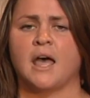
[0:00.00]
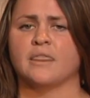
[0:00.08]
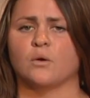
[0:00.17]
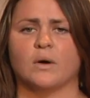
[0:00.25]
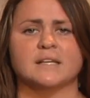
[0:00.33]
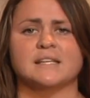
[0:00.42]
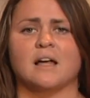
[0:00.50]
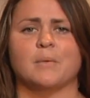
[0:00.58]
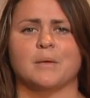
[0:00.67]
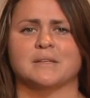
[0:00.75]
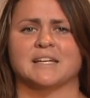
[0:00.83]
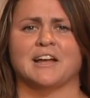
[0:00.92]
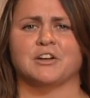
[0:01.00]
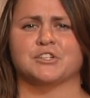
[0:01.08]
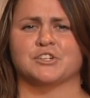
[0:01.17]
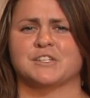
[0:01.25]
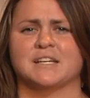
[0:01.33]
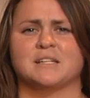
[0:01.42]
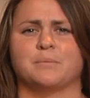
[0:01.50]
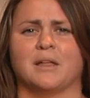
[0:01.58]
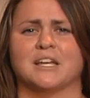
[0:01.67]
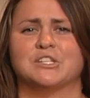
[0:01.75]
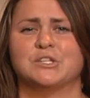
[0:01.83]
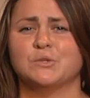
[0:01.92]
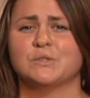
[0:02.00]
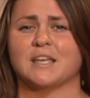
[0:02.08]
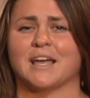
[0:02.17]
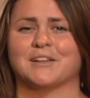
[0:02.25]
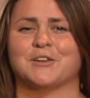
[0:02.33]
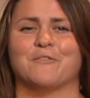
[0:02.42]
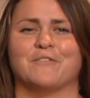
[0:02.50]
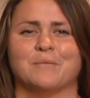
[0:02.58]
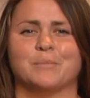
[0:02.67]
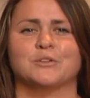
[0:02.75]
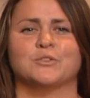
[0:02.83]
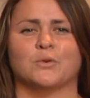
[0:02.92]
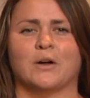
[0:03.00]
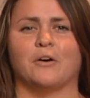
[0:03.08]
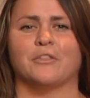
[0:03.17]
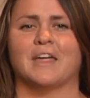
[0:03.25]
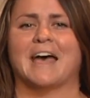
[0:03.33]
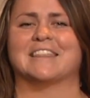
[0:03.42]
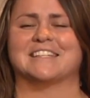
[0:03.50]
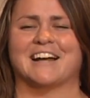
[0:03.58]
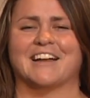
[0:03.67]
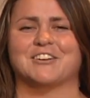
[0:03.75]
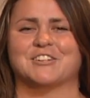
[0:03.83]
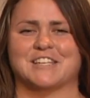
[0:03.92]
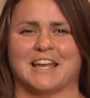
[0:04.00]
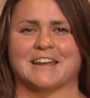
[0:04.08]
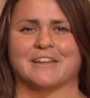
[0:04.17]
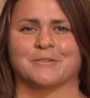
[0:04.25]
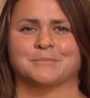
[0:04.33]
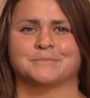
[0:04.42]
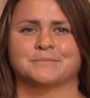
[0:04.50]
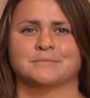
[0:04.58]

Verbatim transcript: The West Alabama Tigers are set to play Tuesday, November 12th at the Tiger Stadium.